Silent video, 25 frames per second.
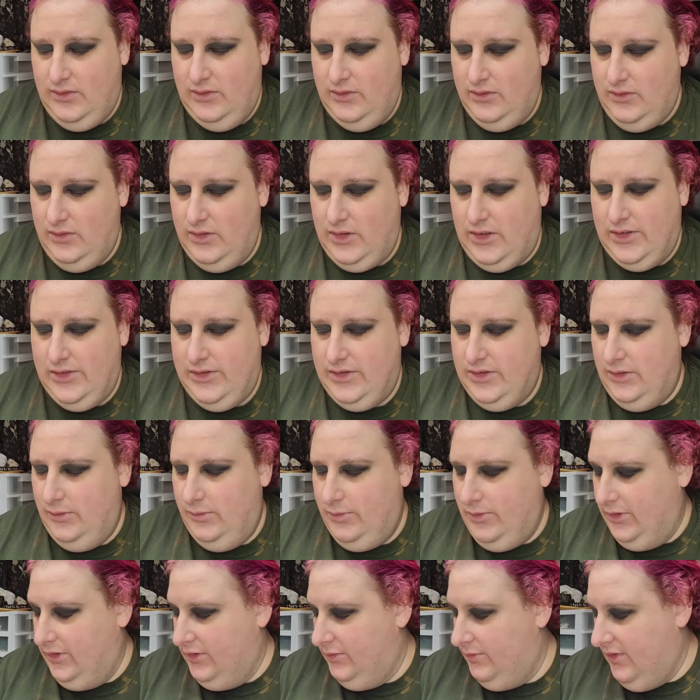not super
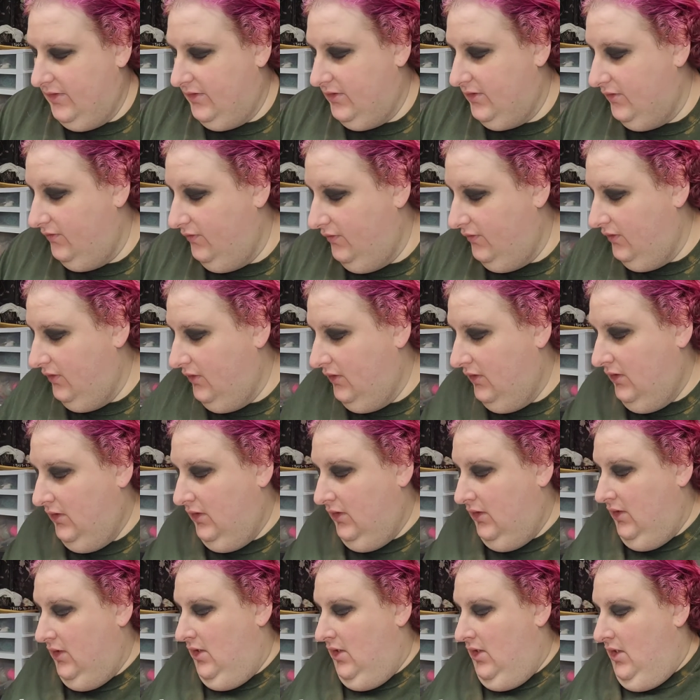expensive.
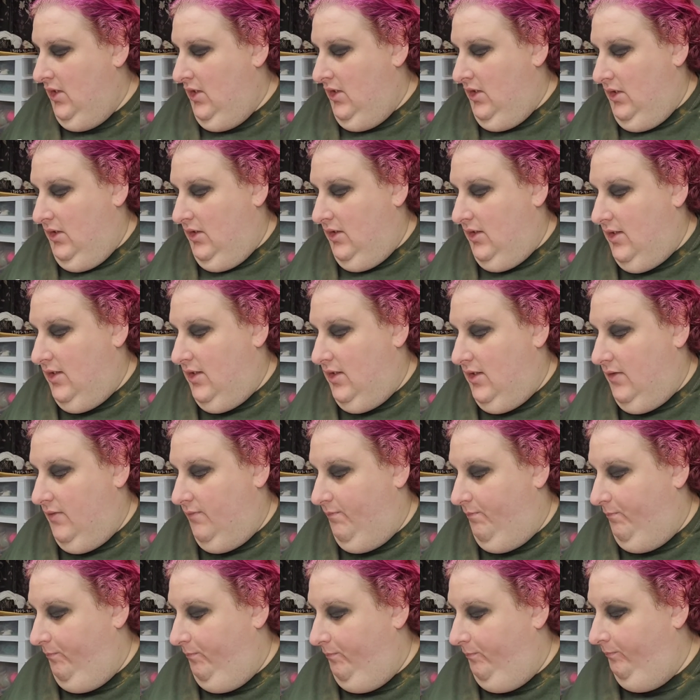
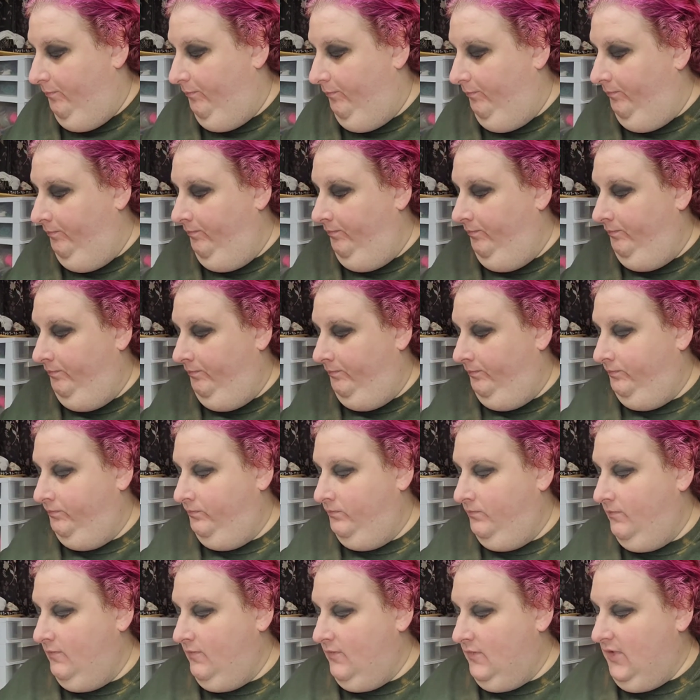
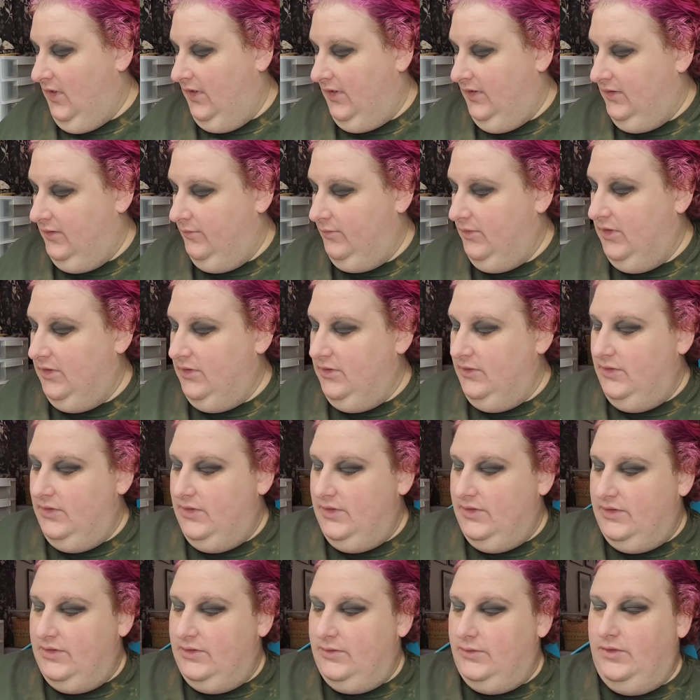And I'm going to do this
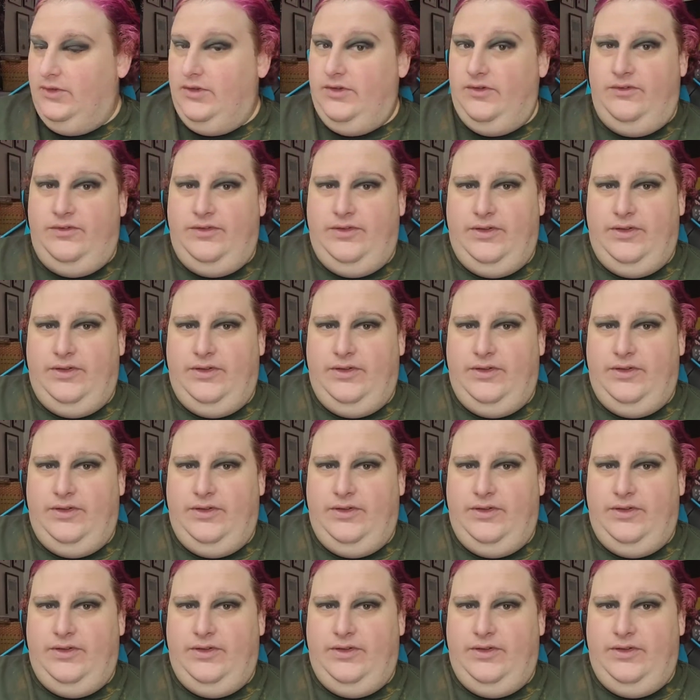sort of